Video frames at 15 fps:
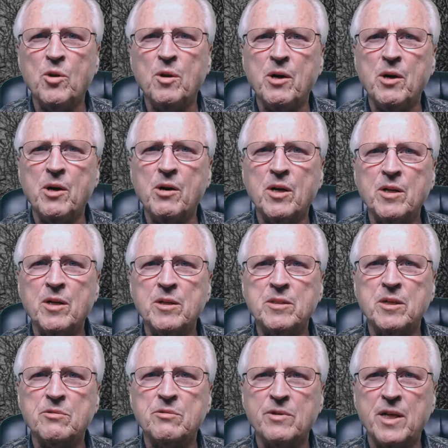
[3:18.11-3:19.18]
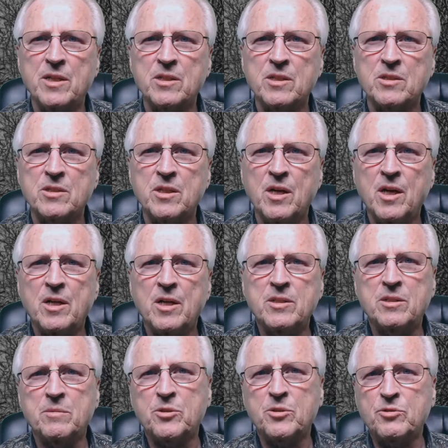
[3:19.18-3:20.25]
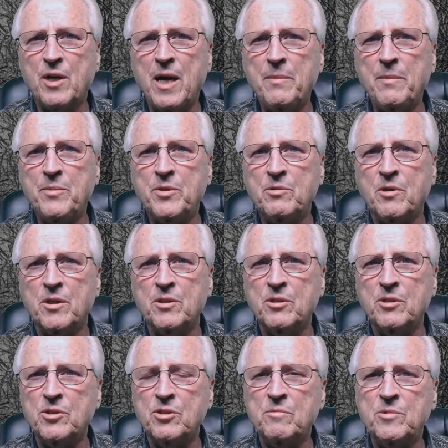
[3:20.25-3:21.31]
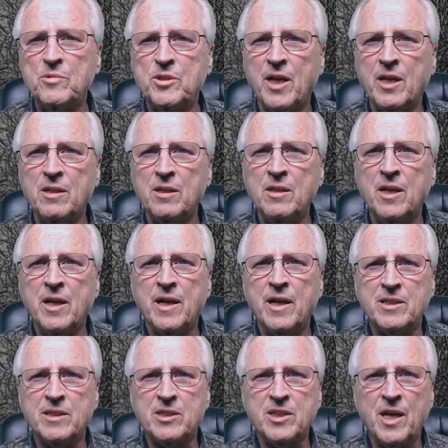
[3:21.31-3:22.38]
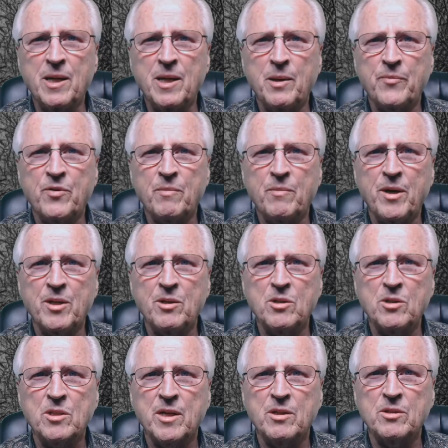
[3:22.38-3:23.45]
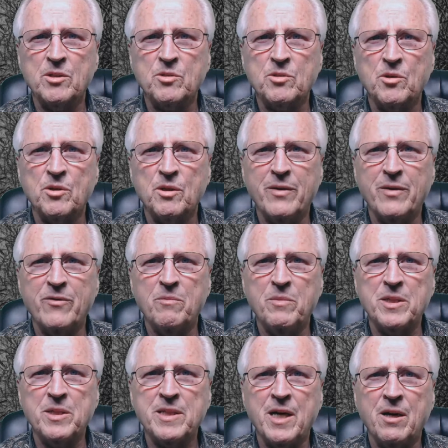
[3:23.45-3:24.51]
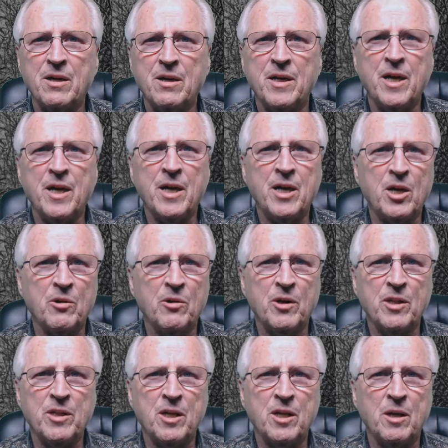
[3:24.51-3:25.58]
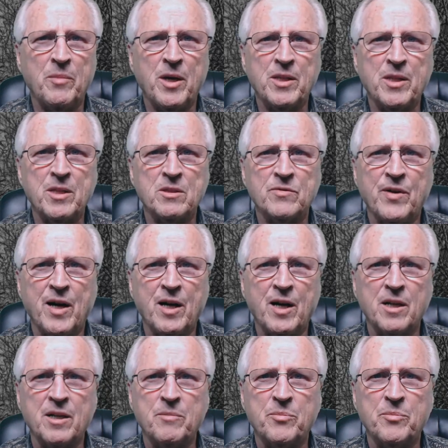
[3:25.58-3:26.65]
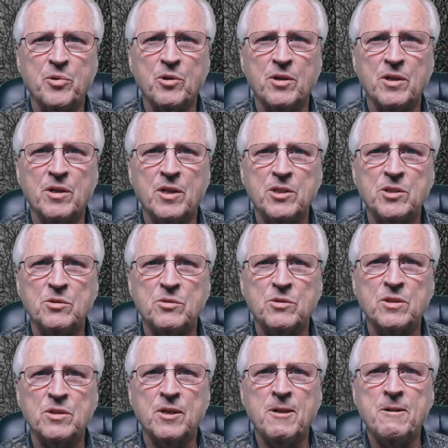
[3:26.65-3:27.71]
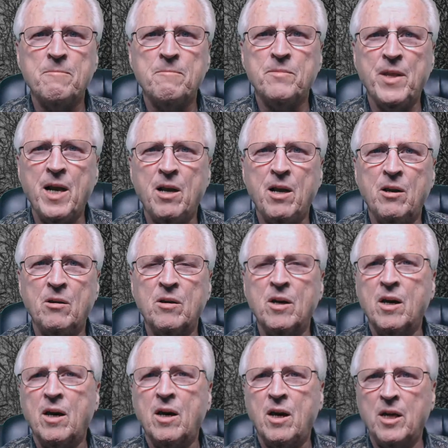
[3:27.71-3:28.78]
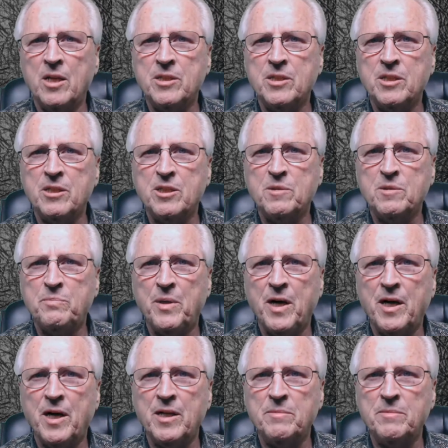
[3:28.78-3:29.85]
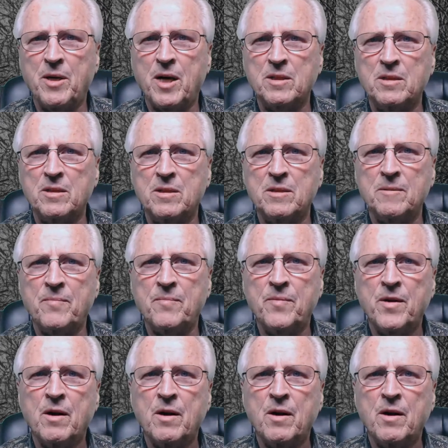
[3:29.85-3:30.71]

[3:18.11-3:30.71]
America to greatness. Subscribe to our YouTube channel and sign up for my newsletters so you'll never miss out on hearing about these vitally important issues. Now, on to the spying debacle.